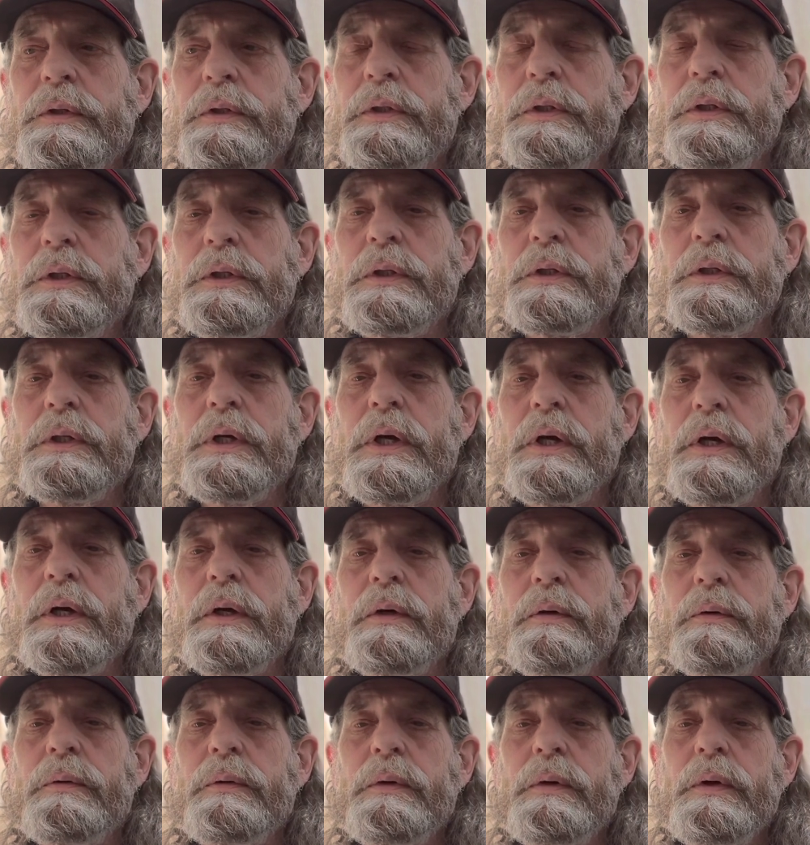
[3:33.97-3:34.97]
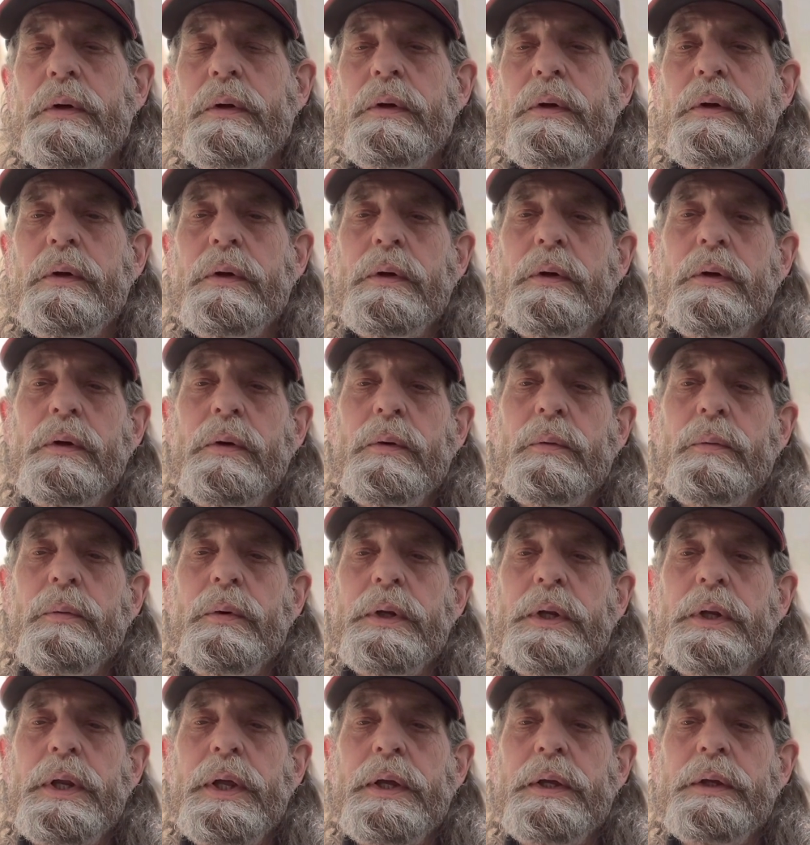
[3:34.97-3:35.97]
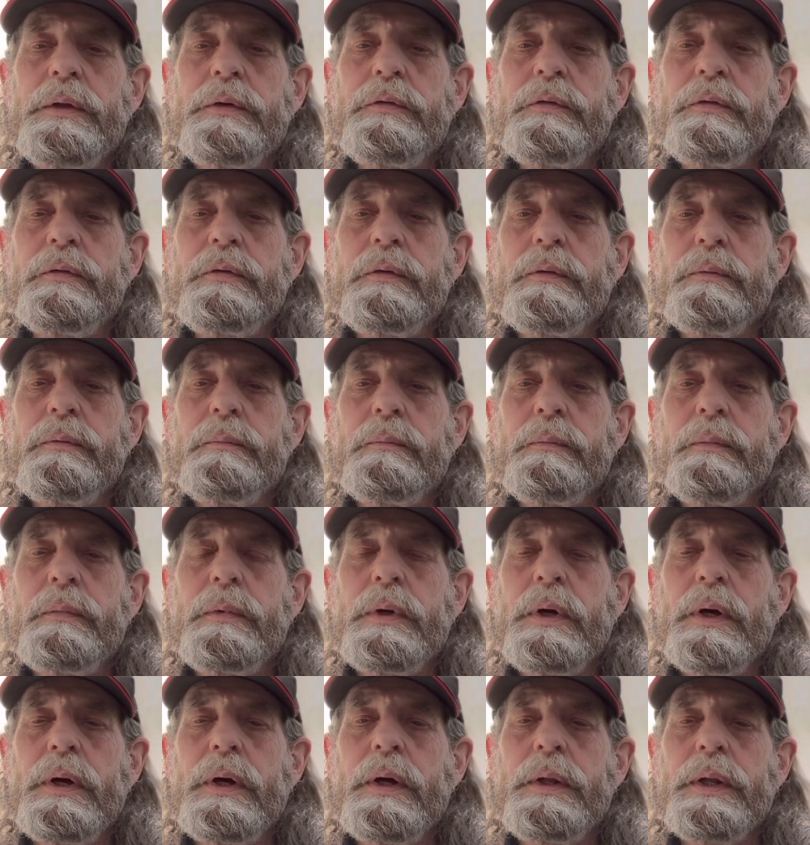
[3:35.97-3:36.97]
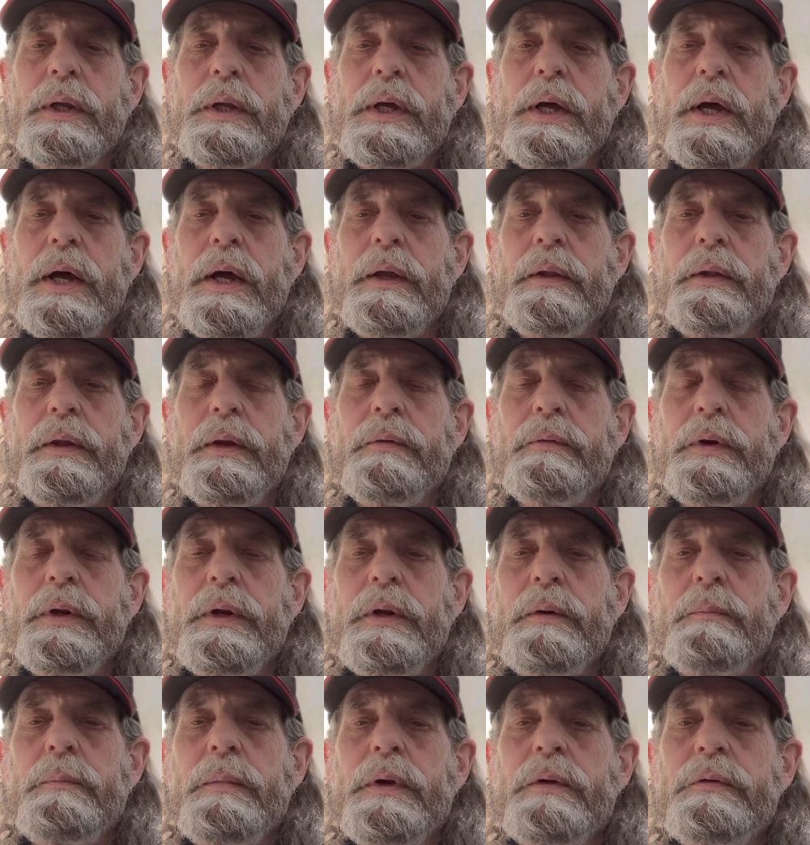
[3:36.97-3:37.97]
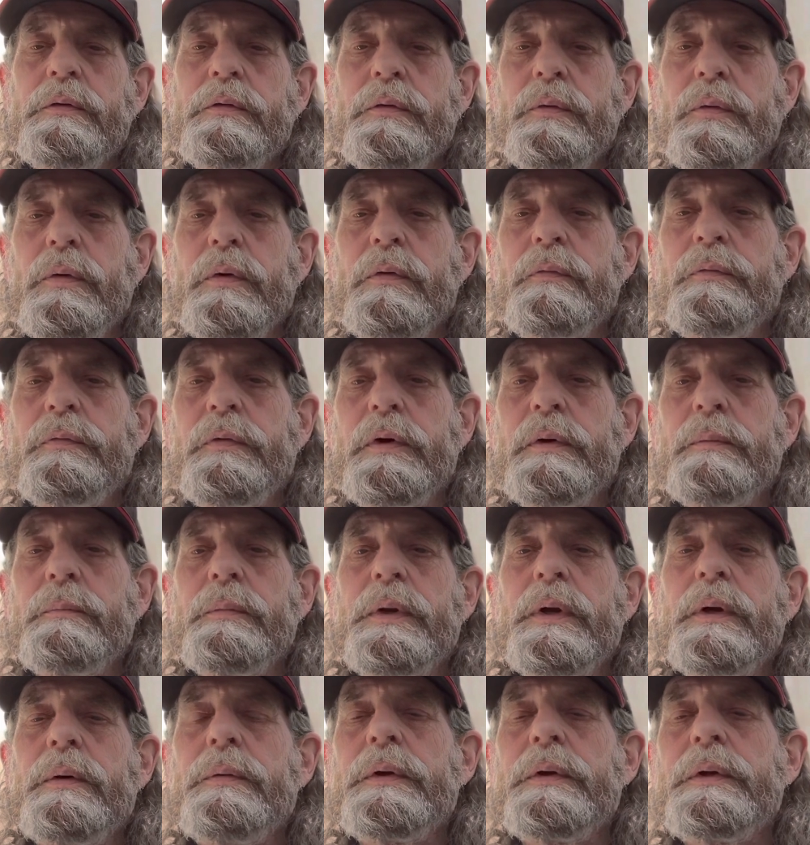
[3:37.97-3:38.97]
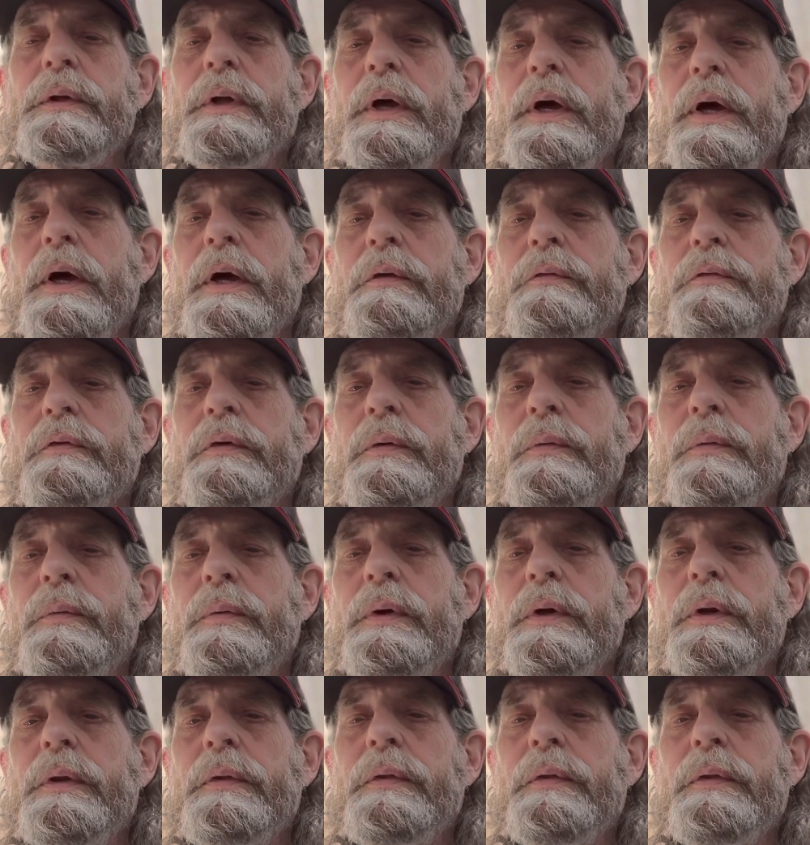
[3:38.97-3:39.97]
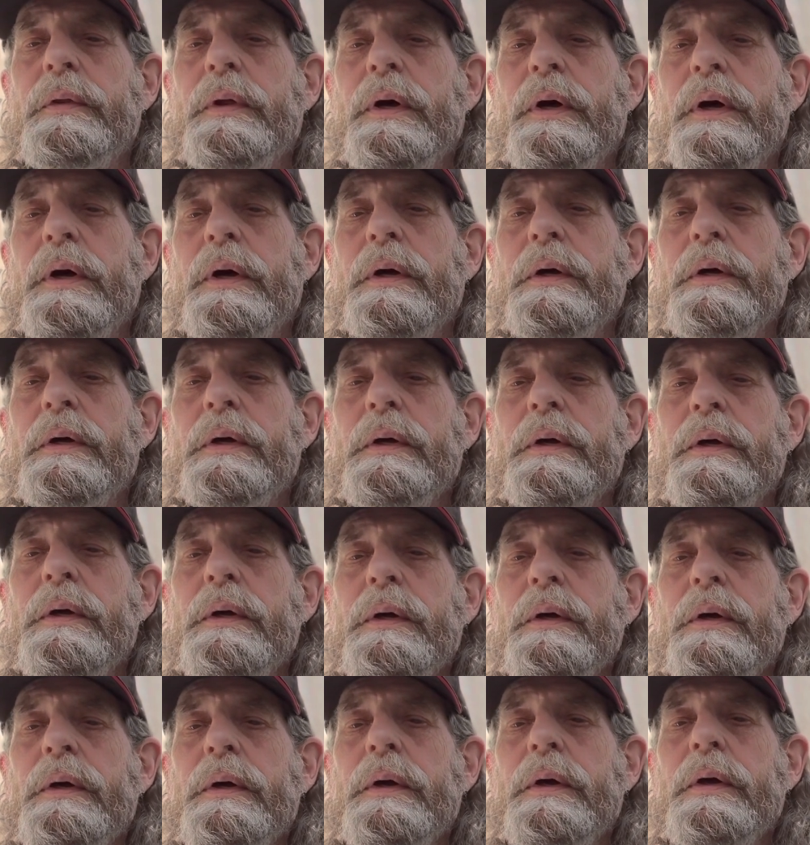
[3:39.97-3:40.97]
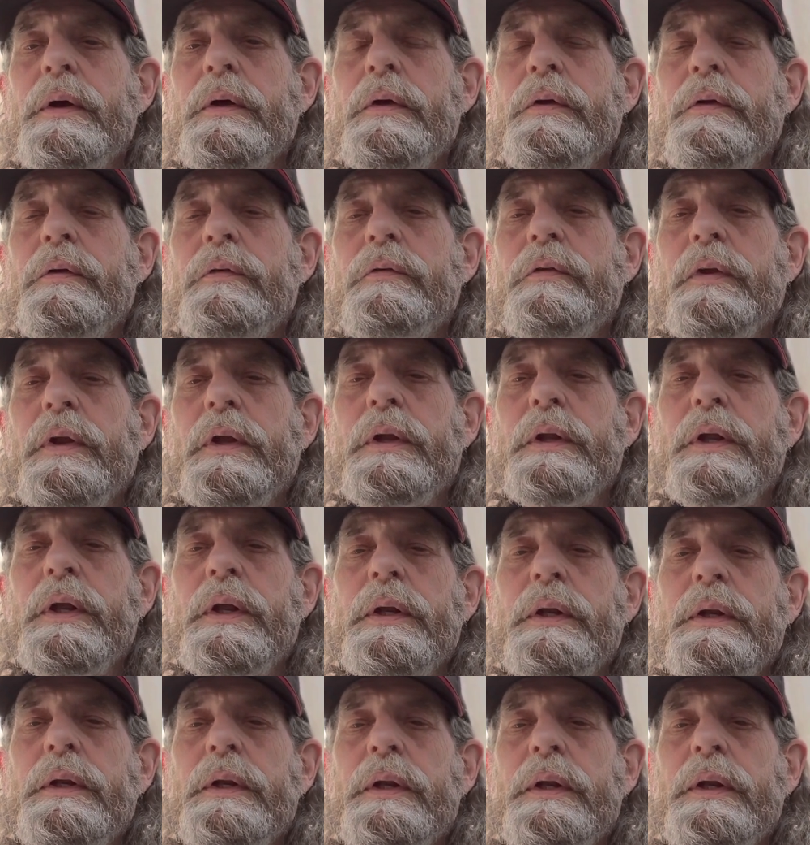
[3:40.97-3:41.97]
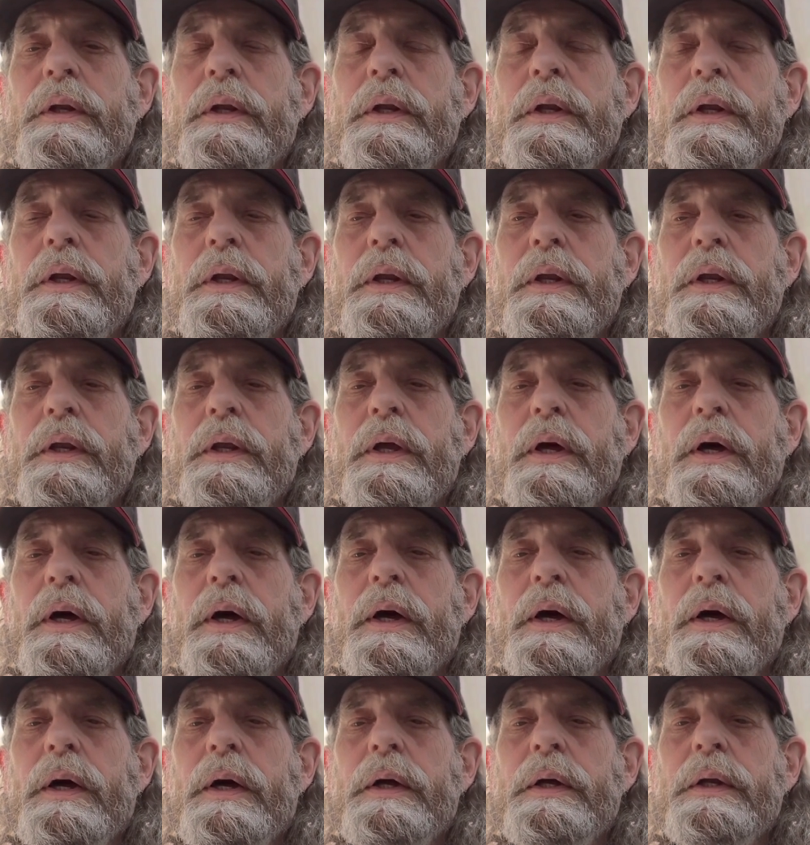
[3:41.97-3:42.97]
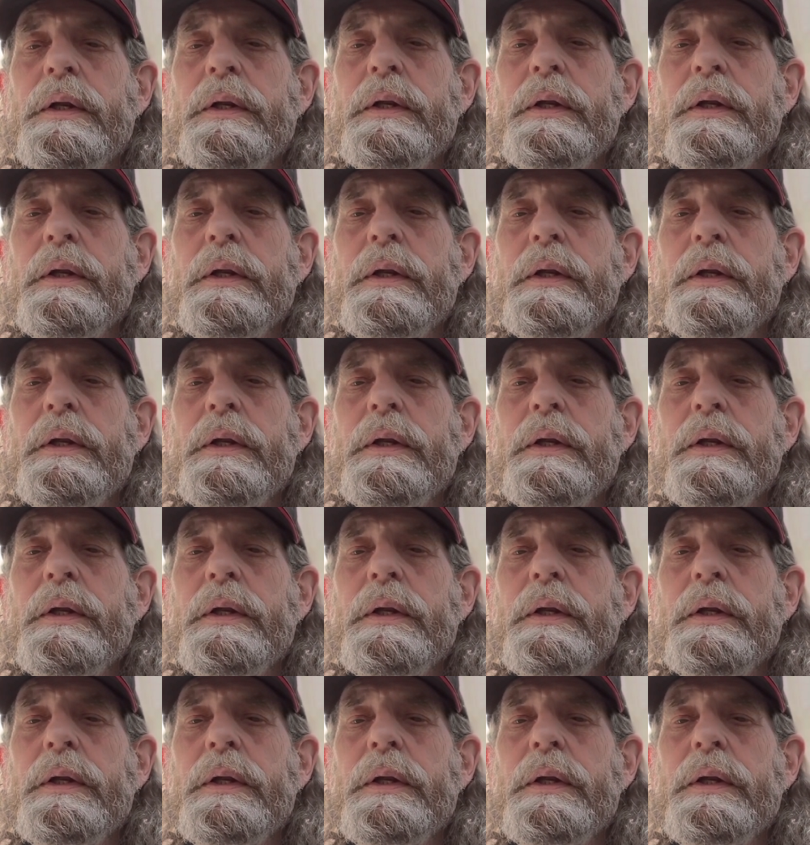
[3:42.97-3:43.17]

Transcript: And uh, one day, uh, the guy that rented my store from that I went to high school with uh, said that uh,